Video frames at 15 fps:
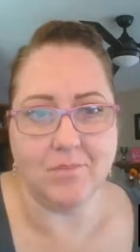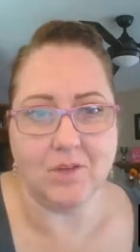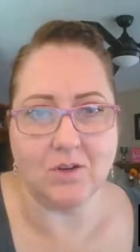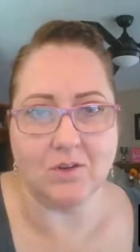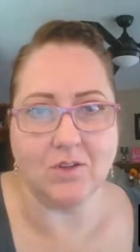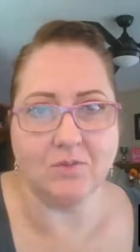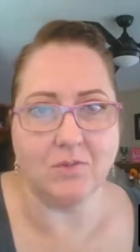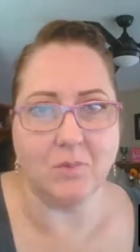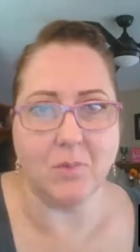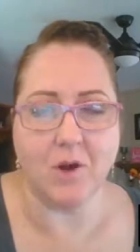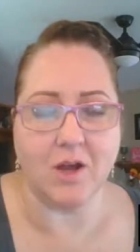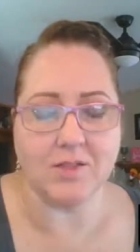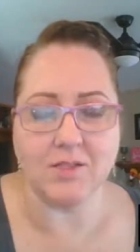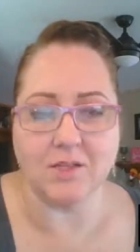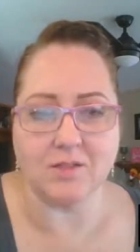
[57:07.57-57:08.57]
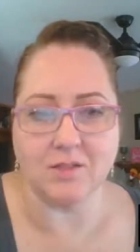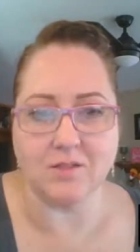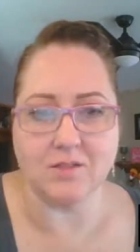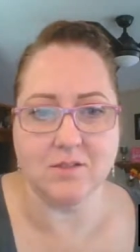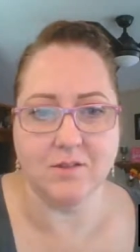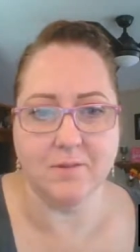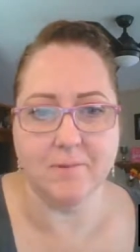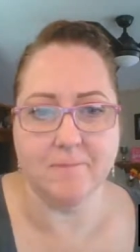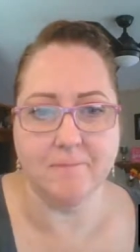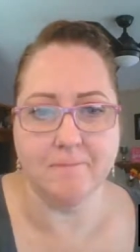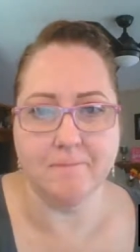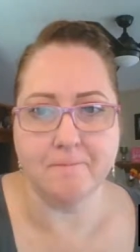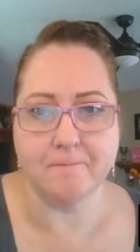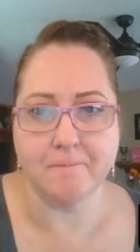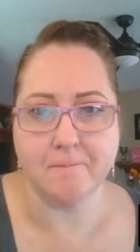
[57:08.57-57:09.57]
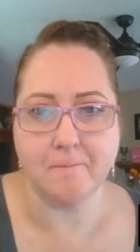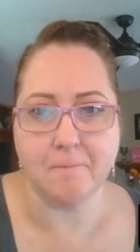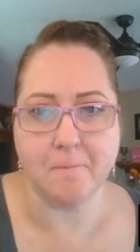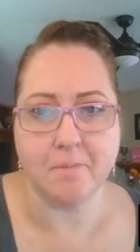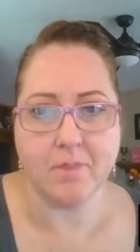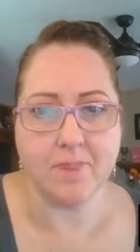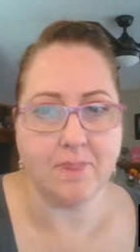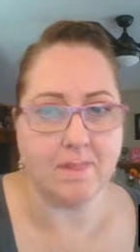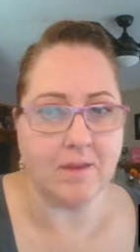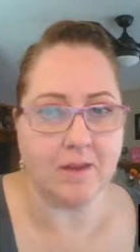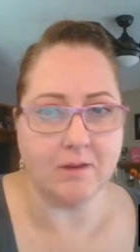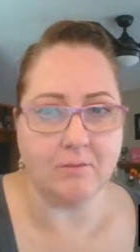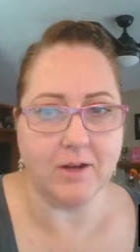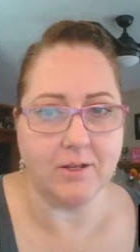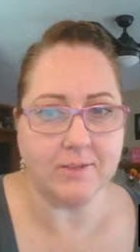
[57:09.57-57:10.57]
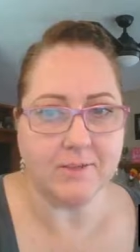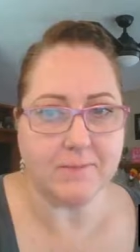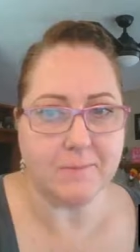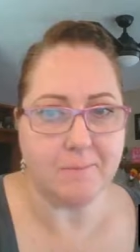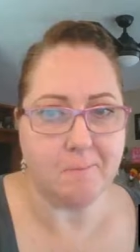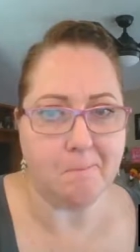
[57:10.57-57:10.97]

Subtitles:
they're different processes. Anyone else?